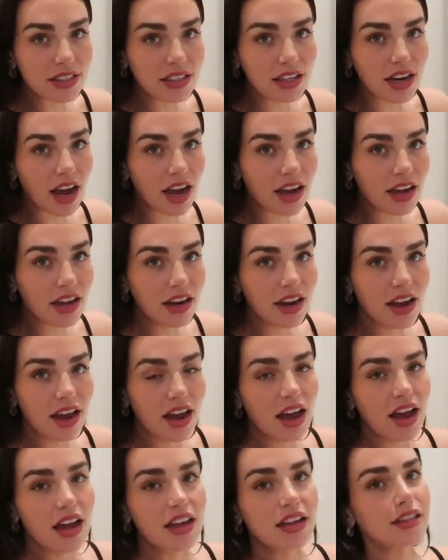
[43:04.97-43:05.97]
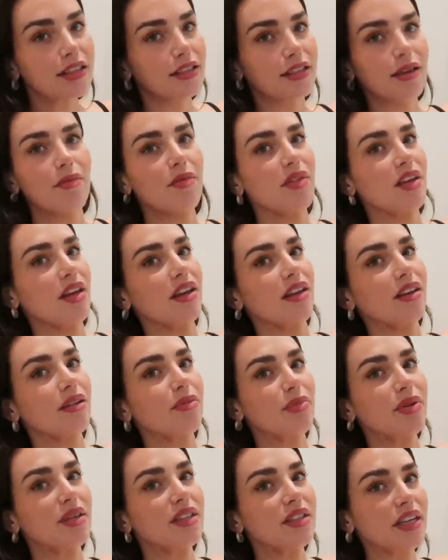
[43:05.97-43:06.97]
tonight,
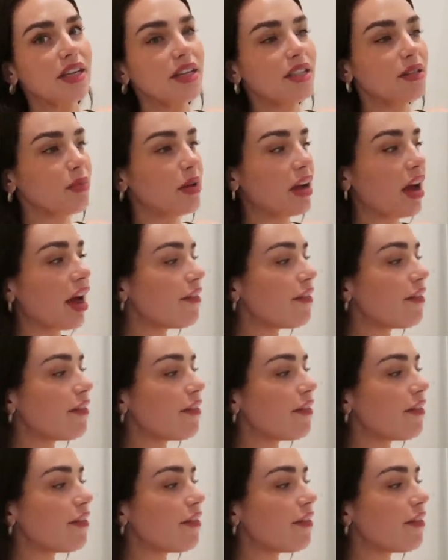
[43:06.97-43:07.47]
something possessed me.